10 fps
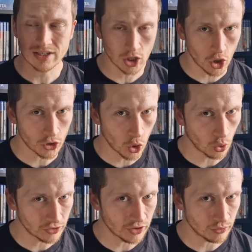a lot of
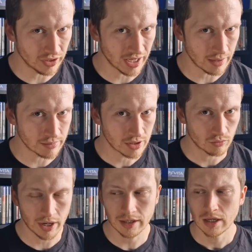Call of Duty games,
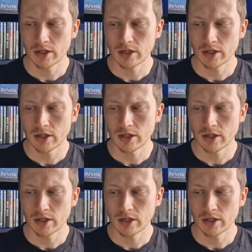right?